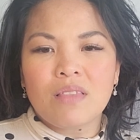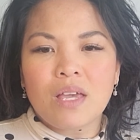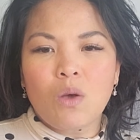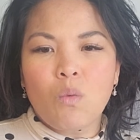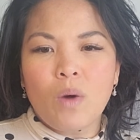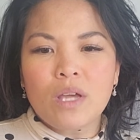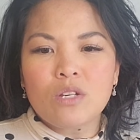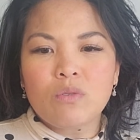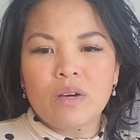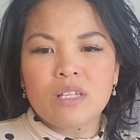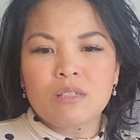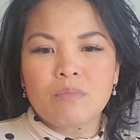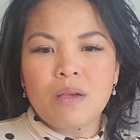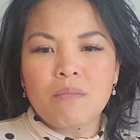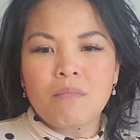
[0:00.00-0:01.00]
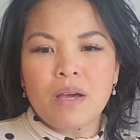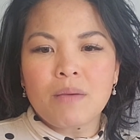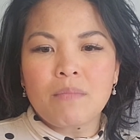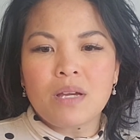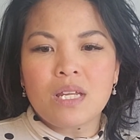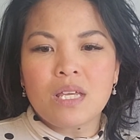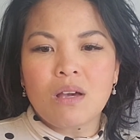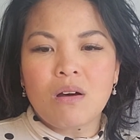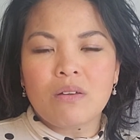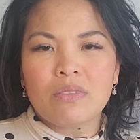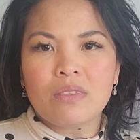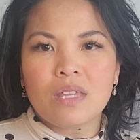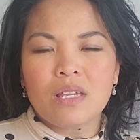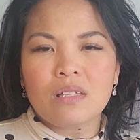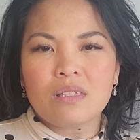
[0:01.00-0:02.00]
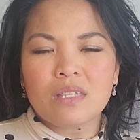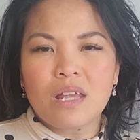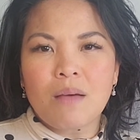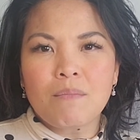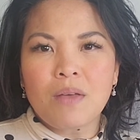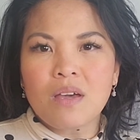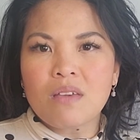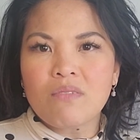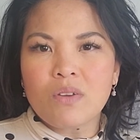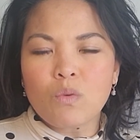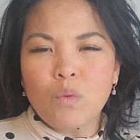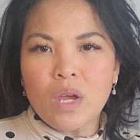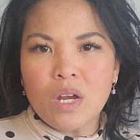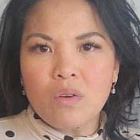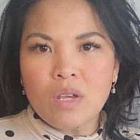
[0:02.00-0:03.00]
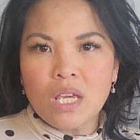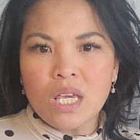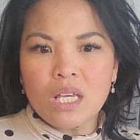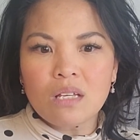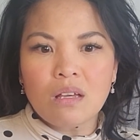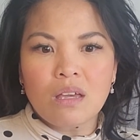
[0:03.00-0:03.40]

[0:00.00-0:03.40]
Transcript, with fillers: Like, why do I spend my money on things that I'm not even wearing?